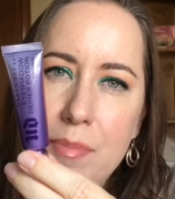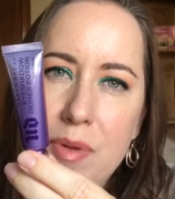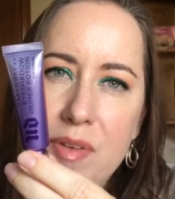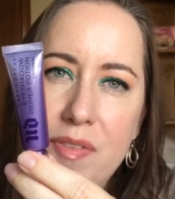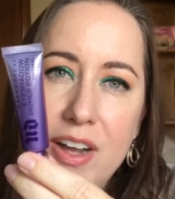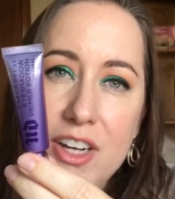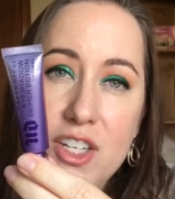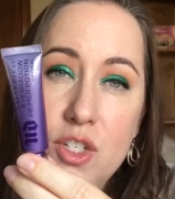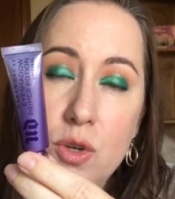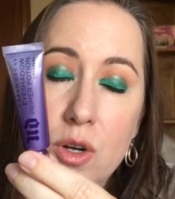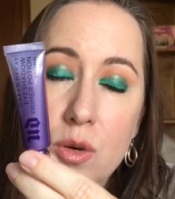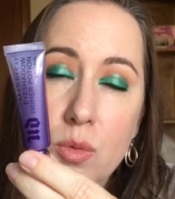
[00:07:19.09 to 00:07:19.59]
But if
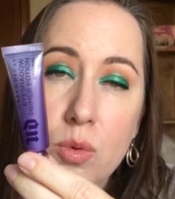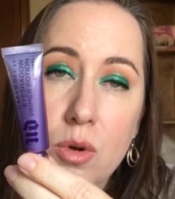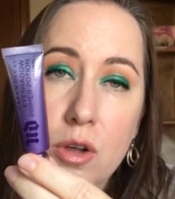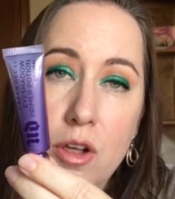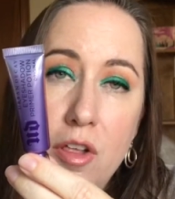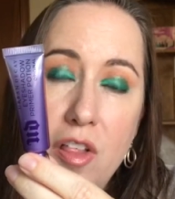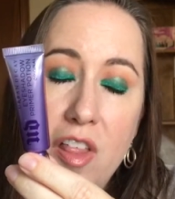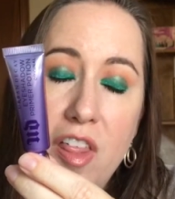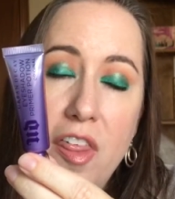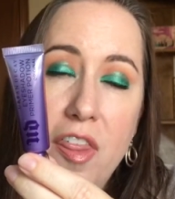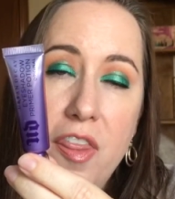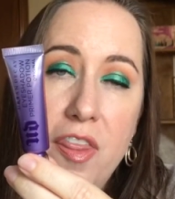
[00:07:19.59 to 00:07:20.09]
I do a
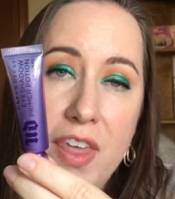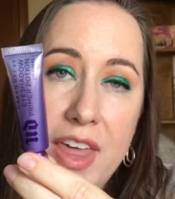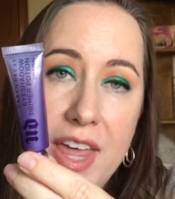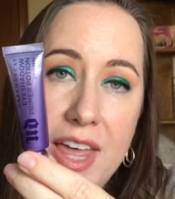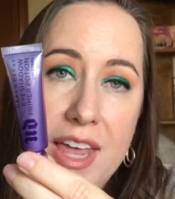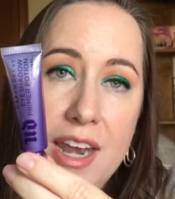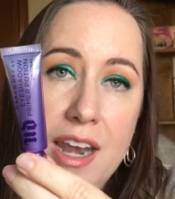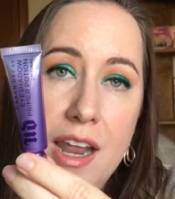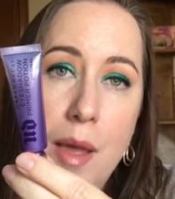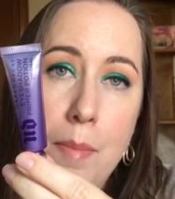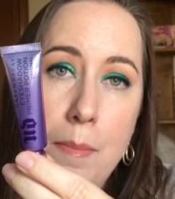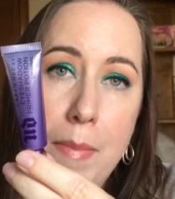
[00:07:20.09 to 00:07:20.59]
real
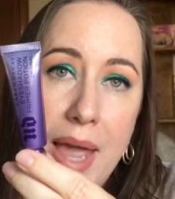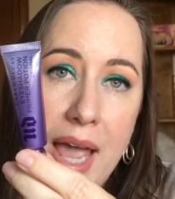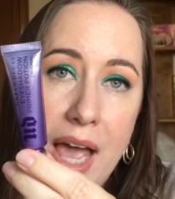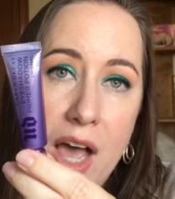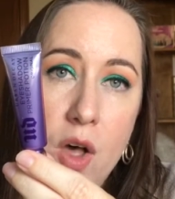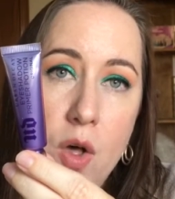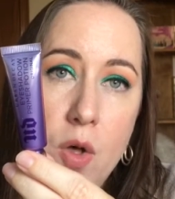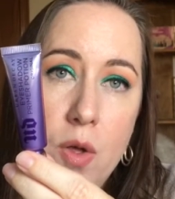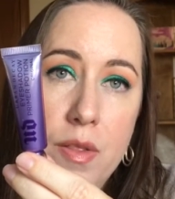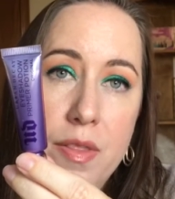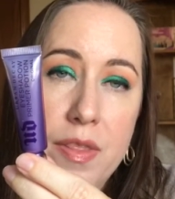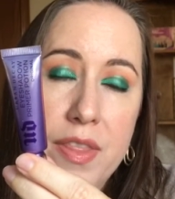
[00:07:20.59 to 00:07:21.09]
thin
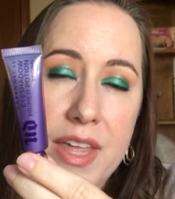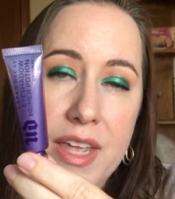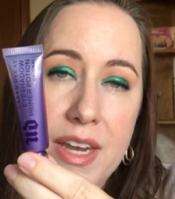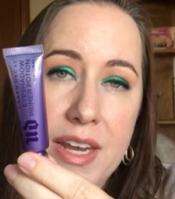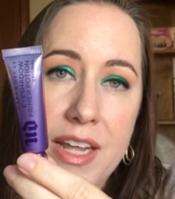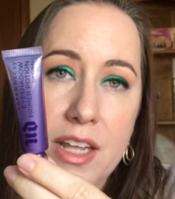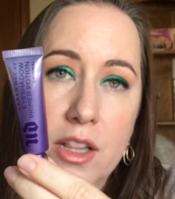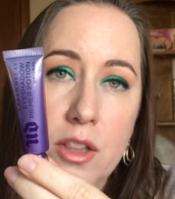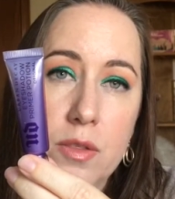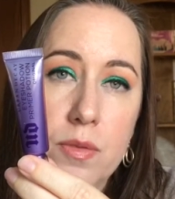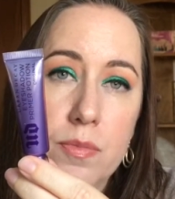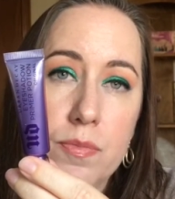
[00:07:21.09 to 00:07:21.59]
amount, then
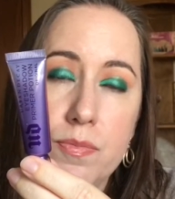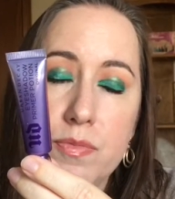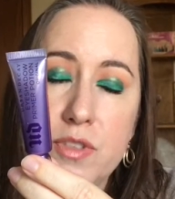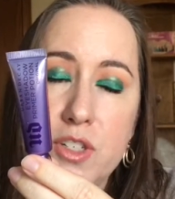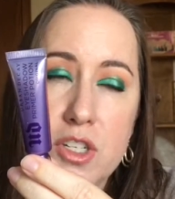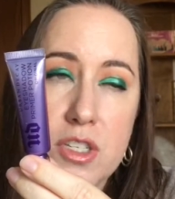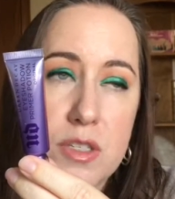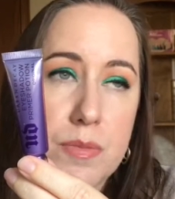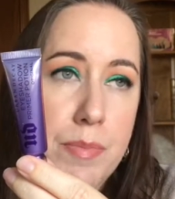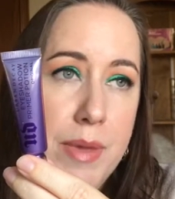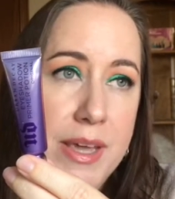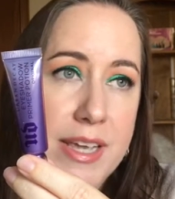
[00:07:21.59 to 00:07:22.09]
it
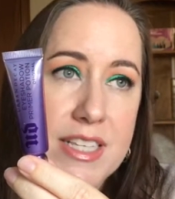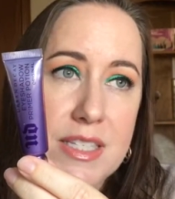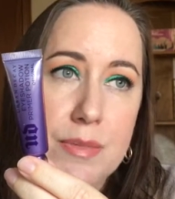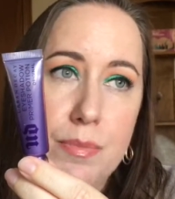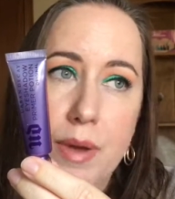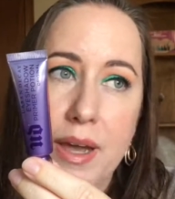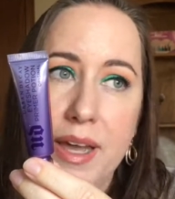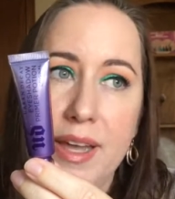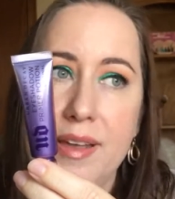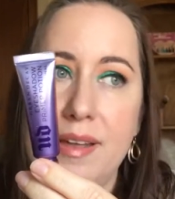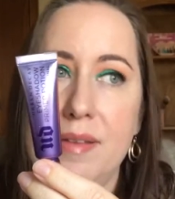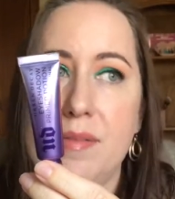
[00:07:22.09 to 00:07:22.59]
just makes
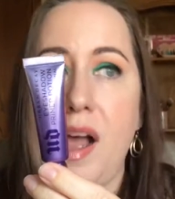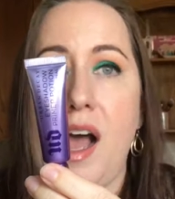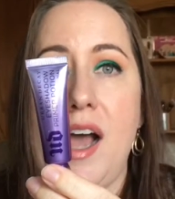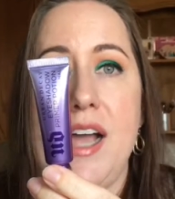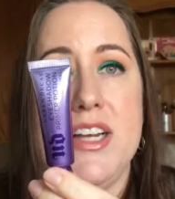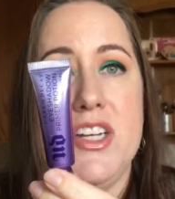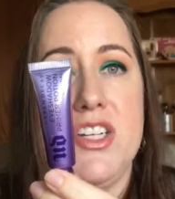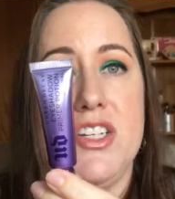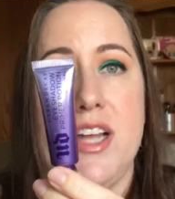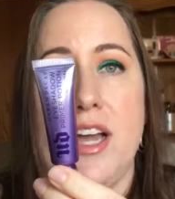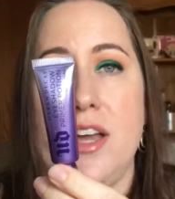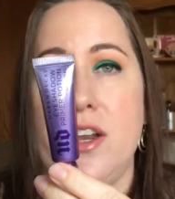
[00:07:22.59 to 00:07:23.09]
my
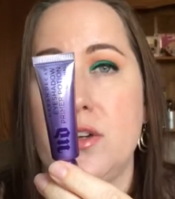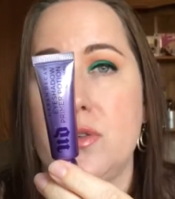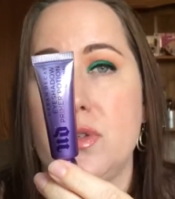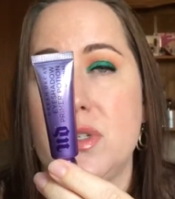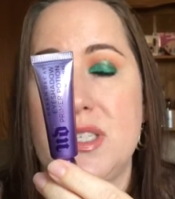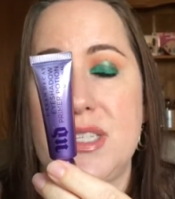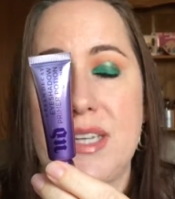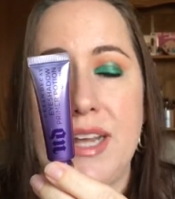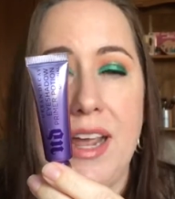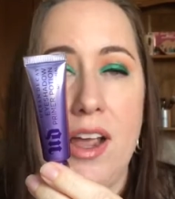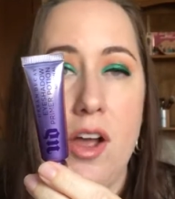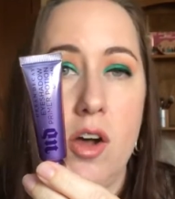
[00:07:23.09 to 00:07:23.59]
eyeshadow
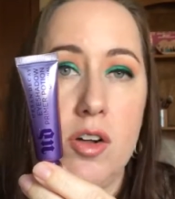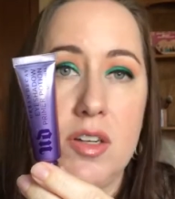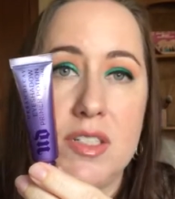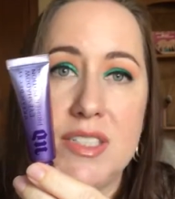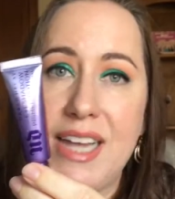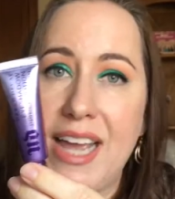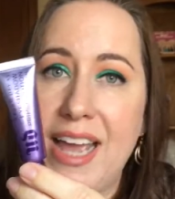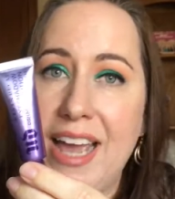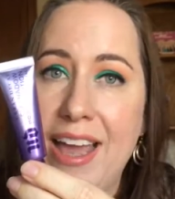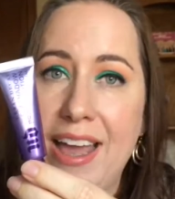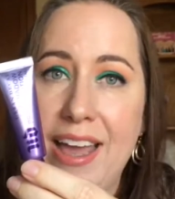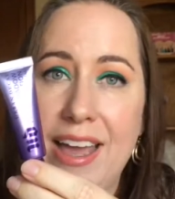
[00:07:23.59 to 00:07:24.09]
stay all
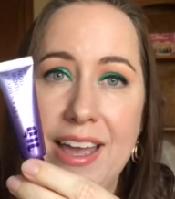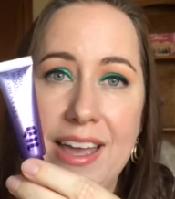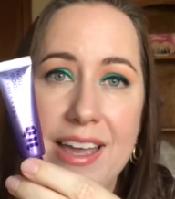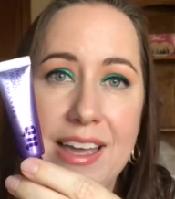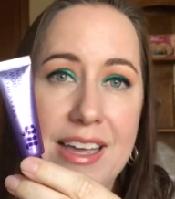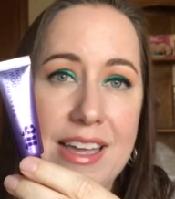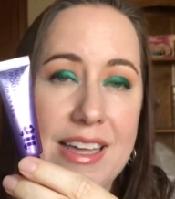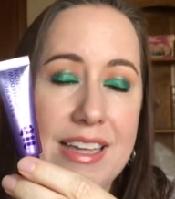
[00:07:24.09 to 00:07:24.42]
day.